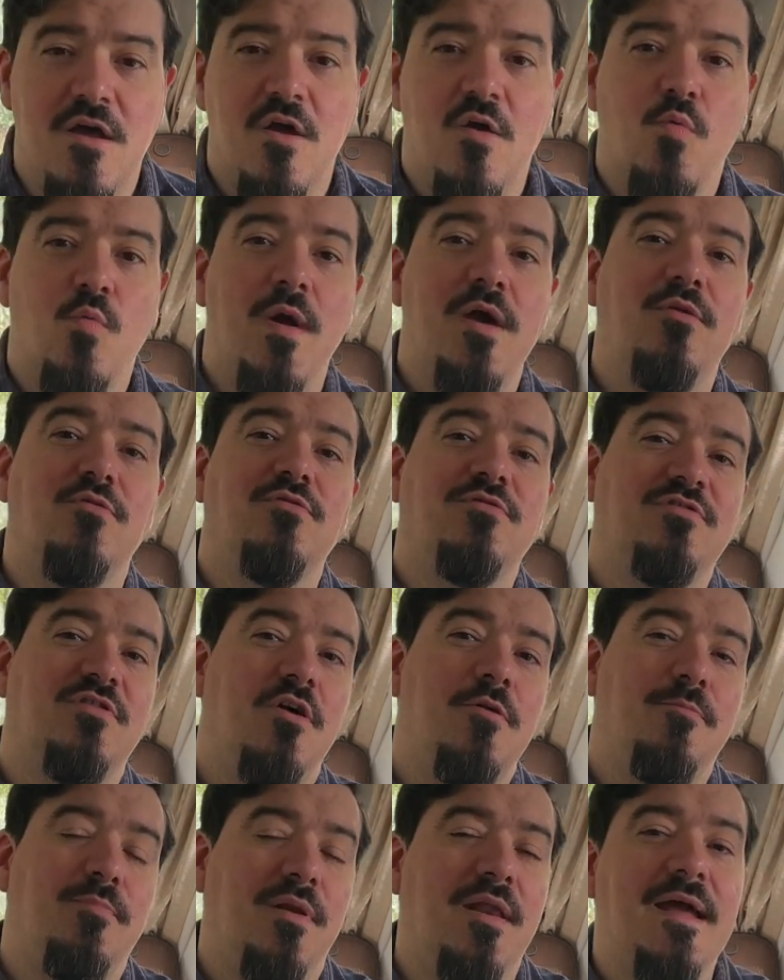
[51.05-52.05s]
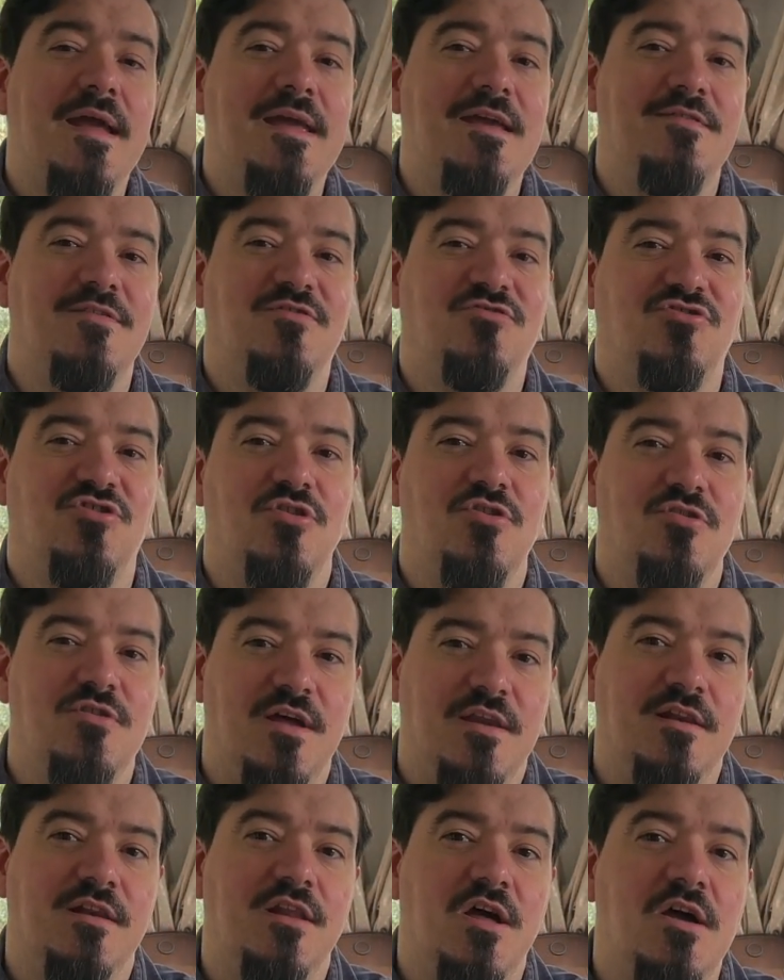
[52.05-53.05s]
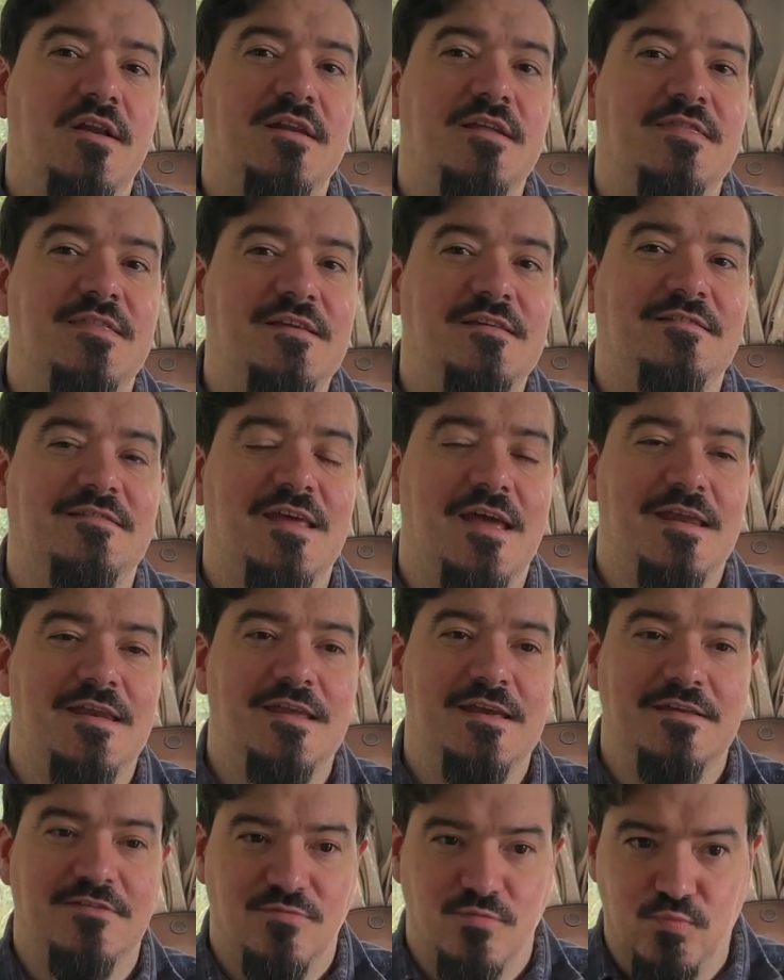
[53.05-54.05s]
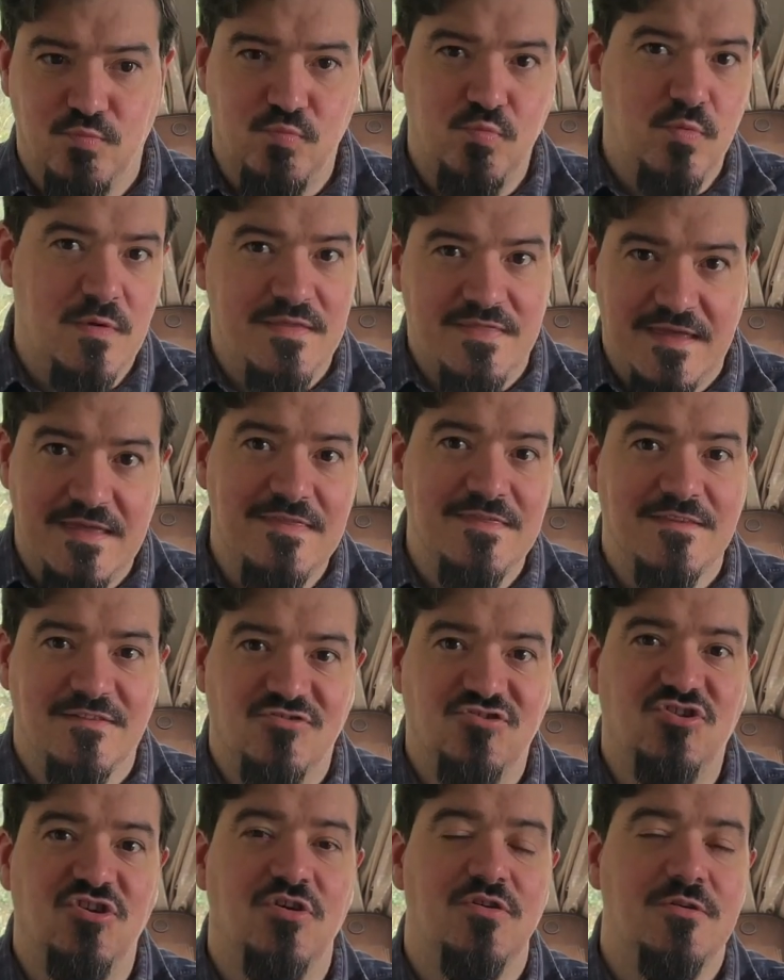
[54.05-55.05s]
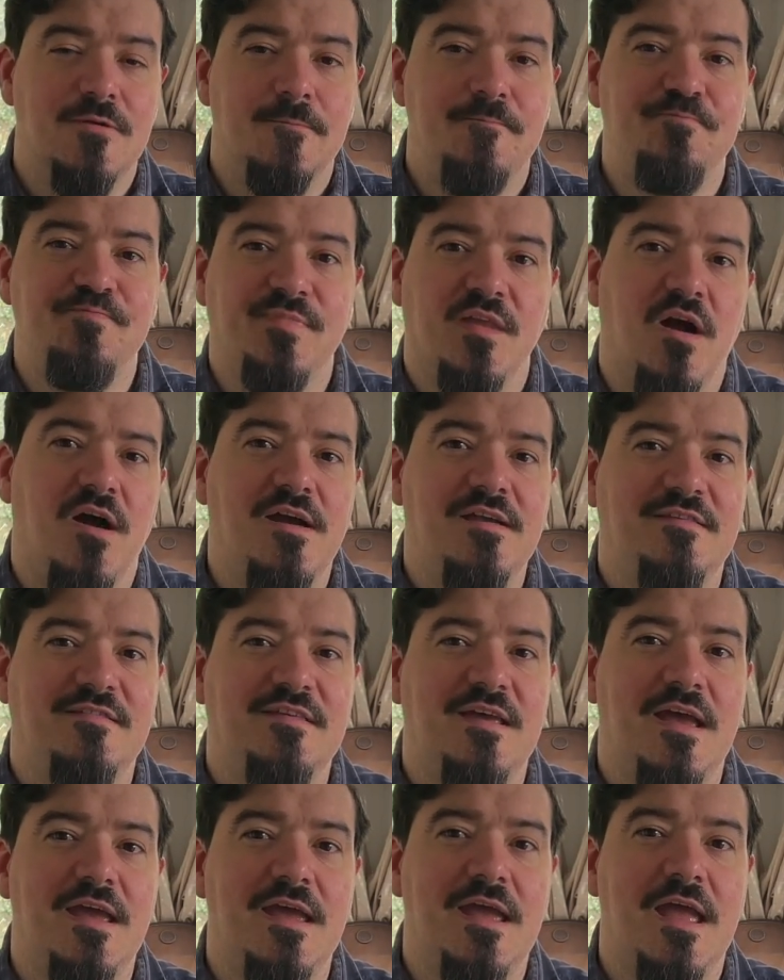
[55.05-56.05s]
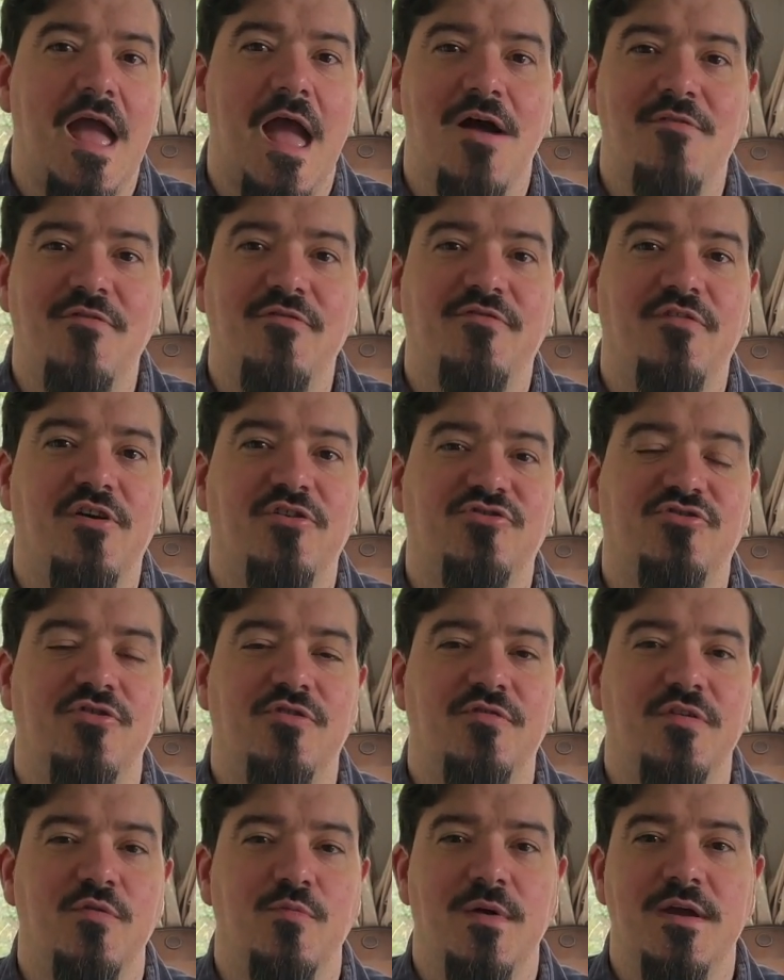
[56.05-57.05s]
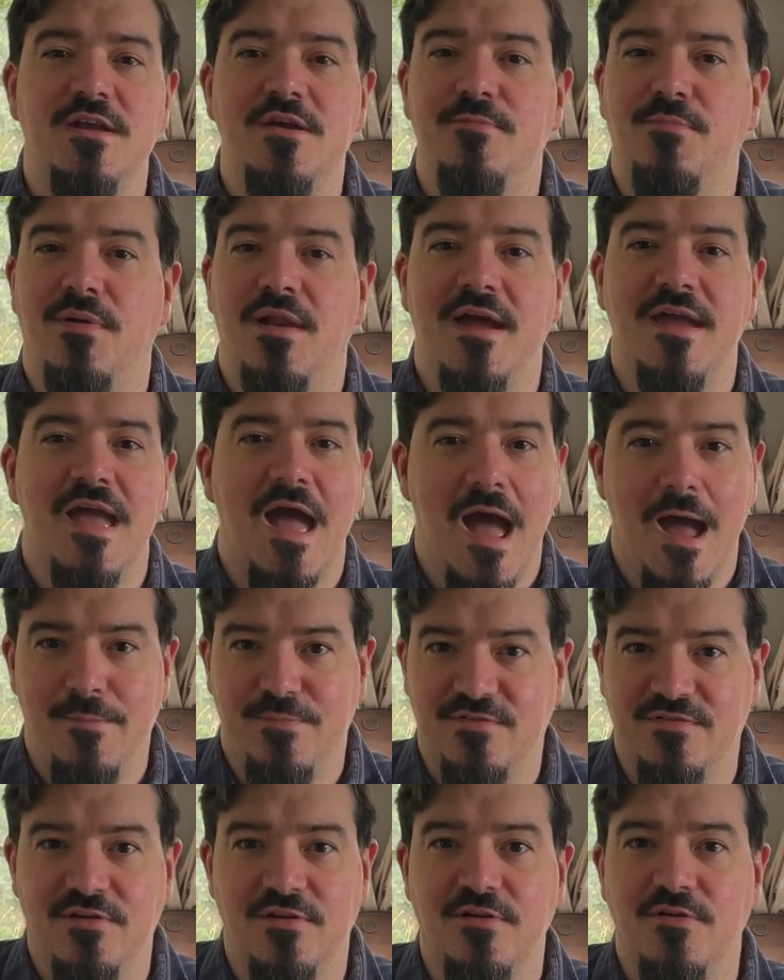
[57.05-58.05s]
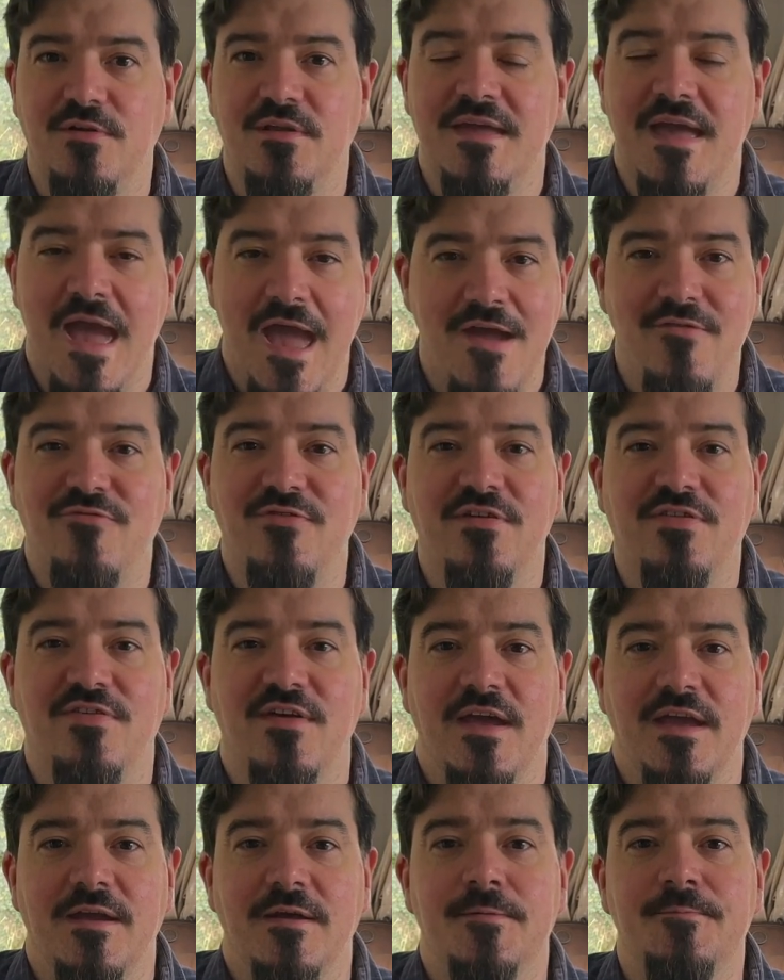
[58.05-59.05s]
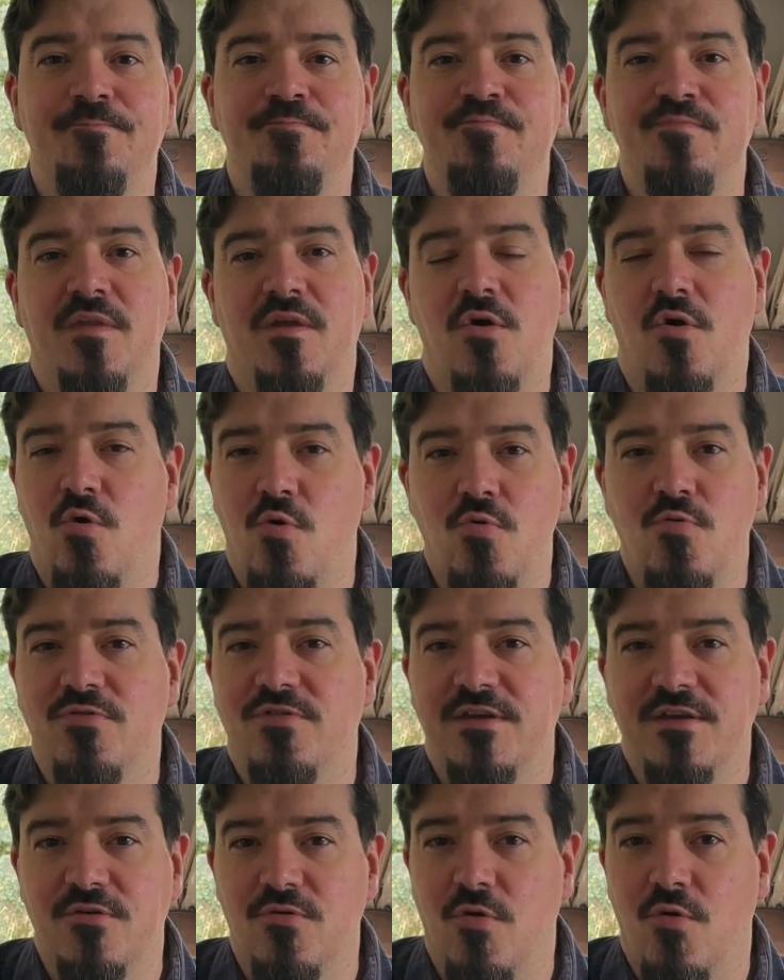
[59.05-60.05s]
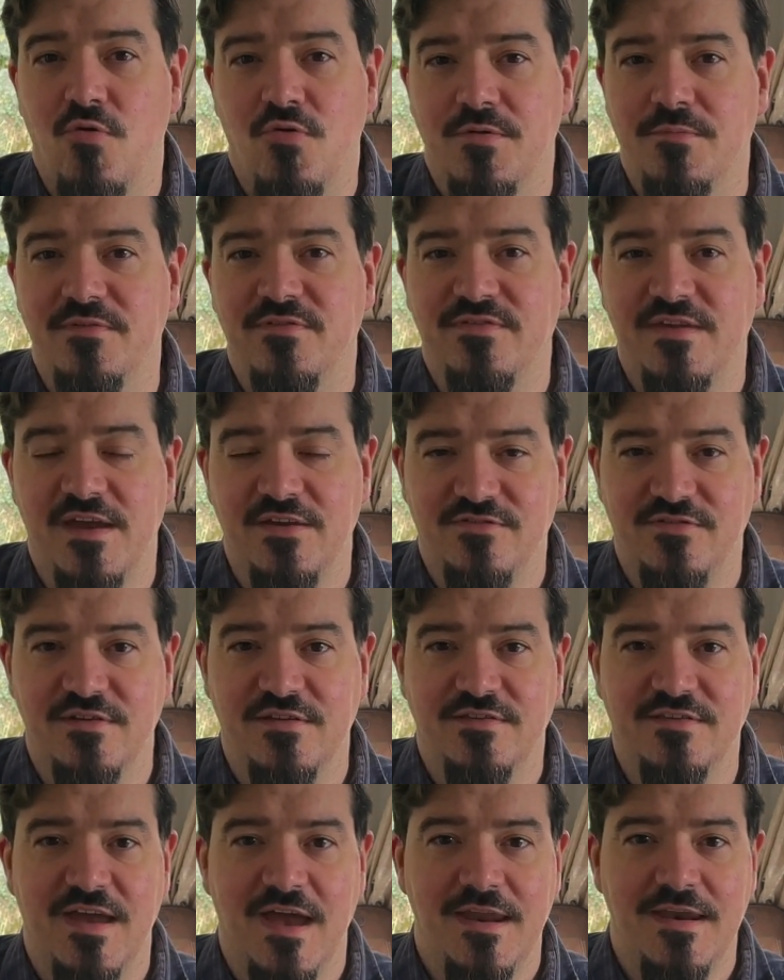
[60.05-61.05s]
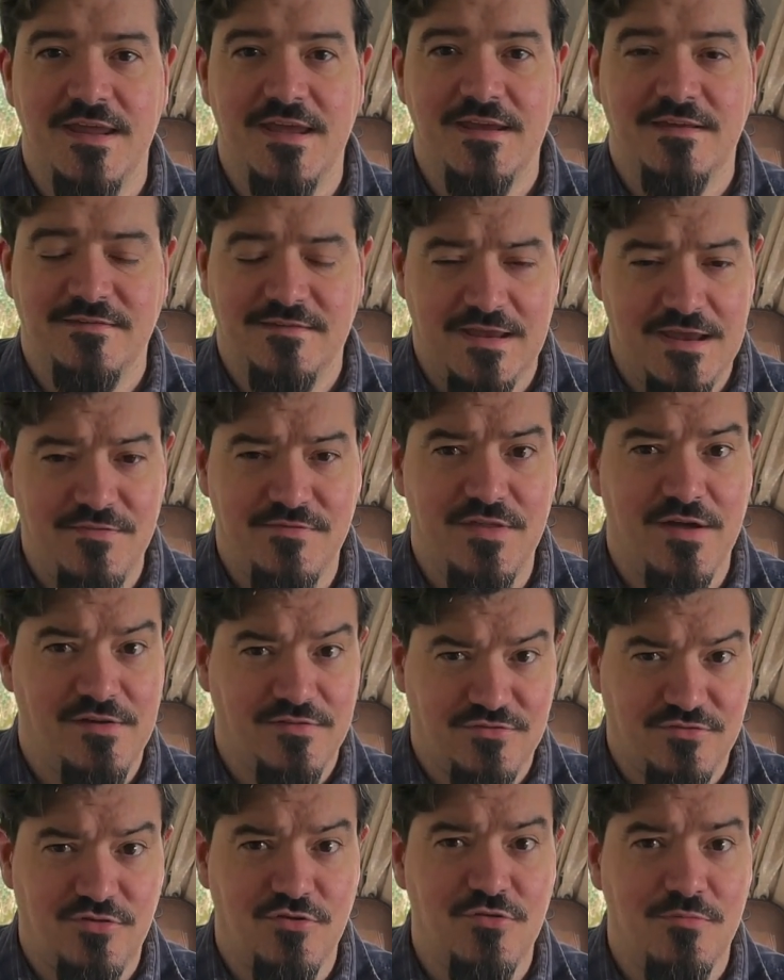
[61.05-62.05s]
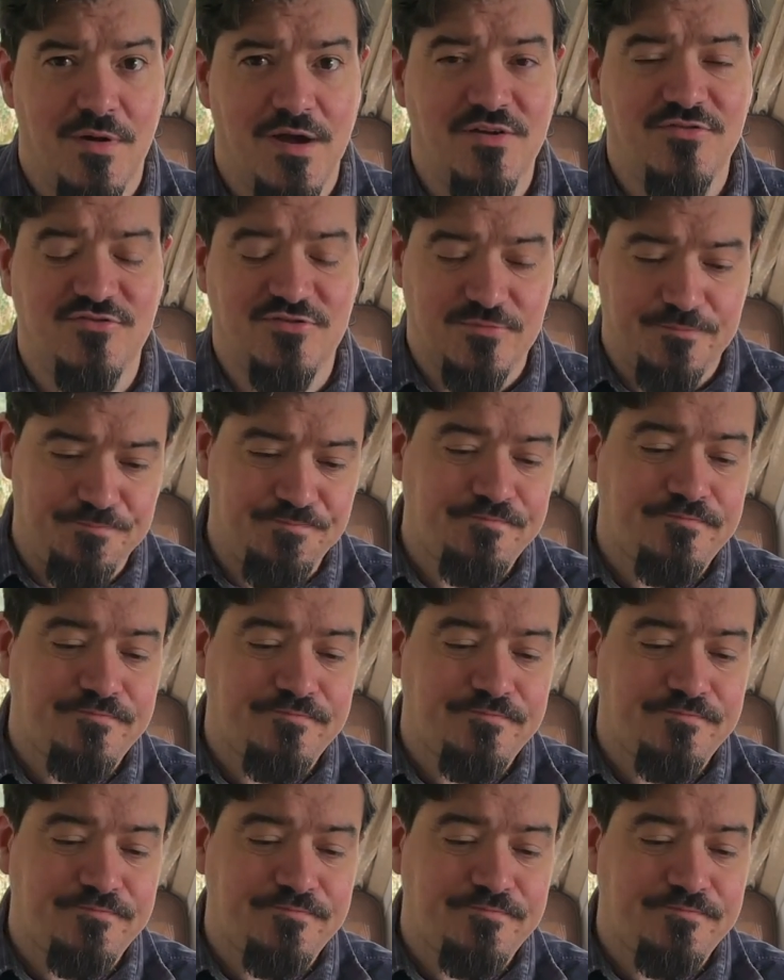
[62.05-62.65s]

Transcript: When also playing the tune and learning these techniques within the tune, I'd say have a version of it where you play absolutely everything, all the ornamentation and techniques, even though it's too much.